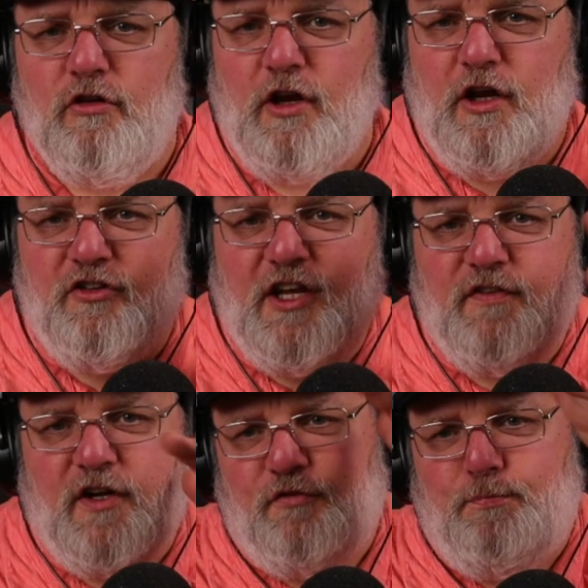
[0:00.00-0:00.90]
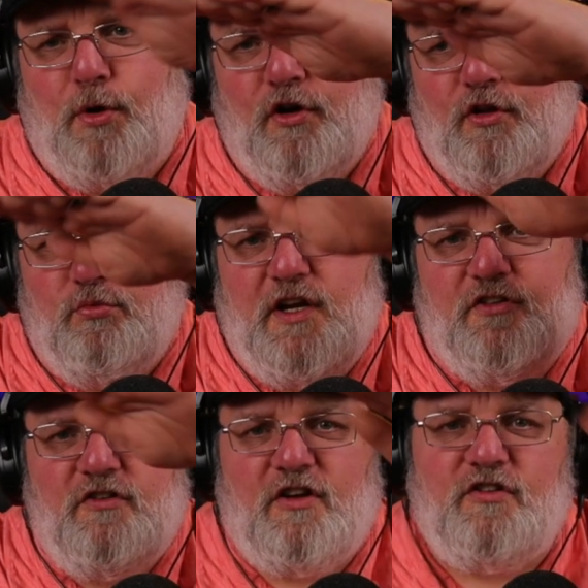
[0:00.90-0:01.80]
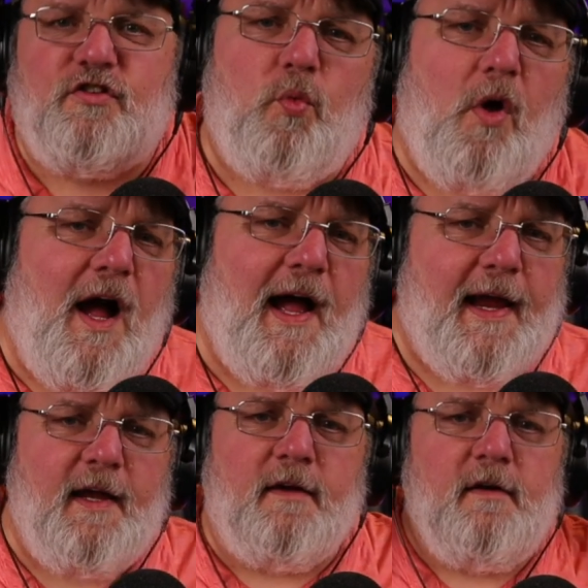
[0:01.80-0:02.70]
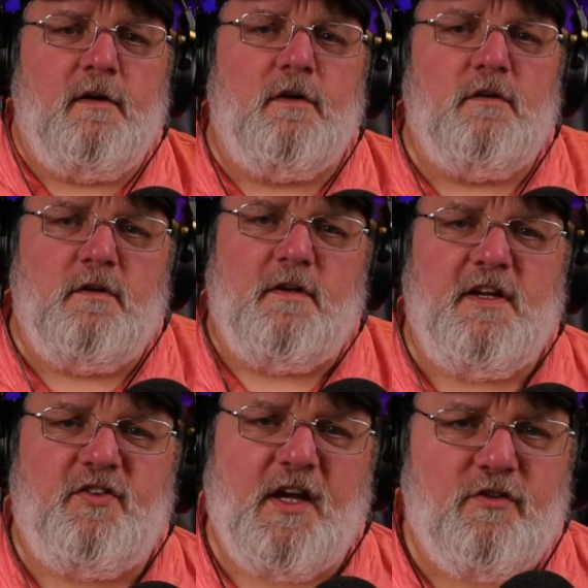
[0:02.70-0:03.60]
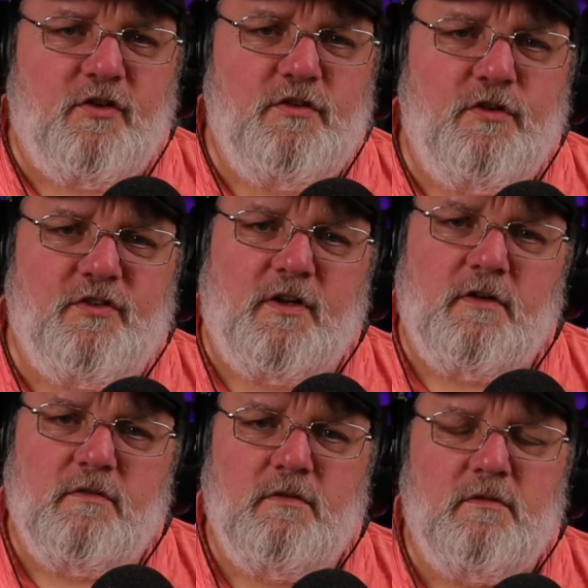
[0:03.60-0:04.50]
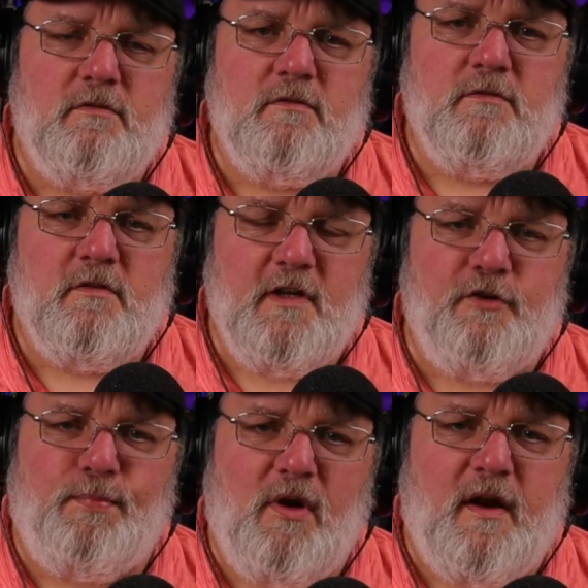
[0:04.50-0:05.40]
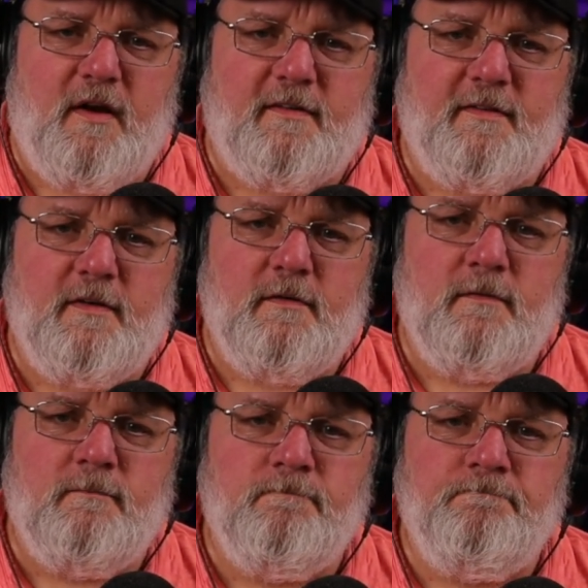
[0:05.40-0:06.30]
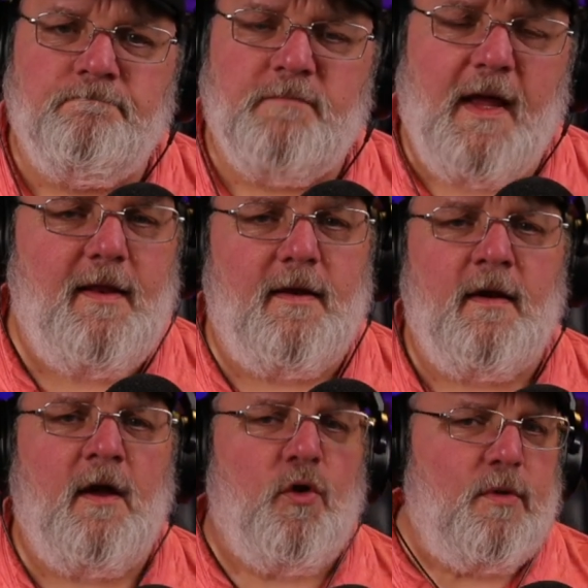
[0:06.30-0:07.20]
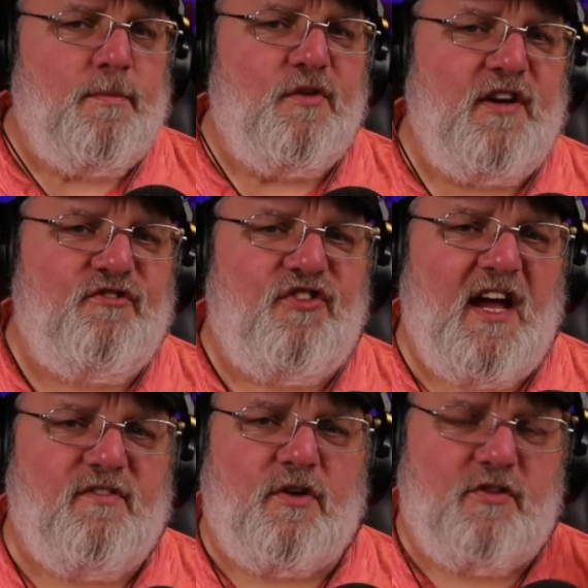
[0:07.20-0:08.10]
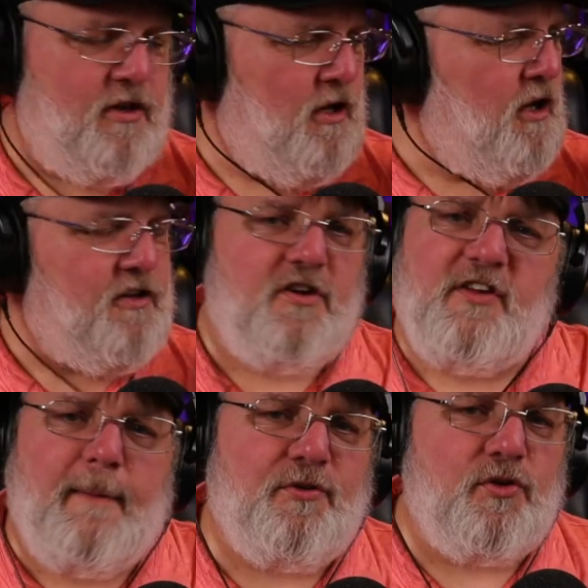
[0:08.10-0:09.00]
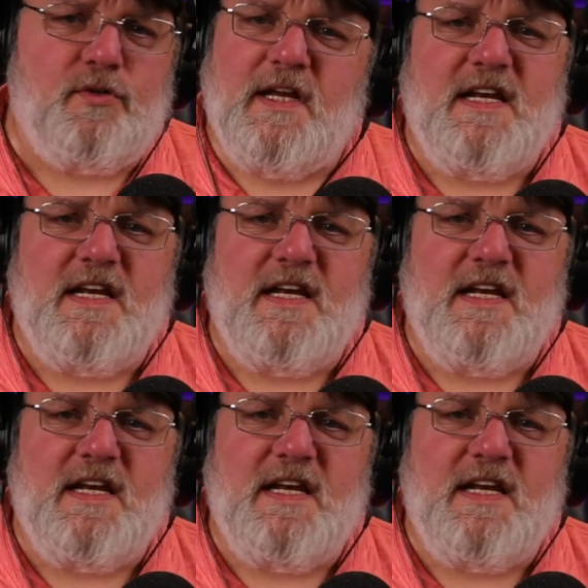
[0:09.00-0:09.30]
is given as part of the reasons as to why these kids are using these products. And that removing flavors does absolutely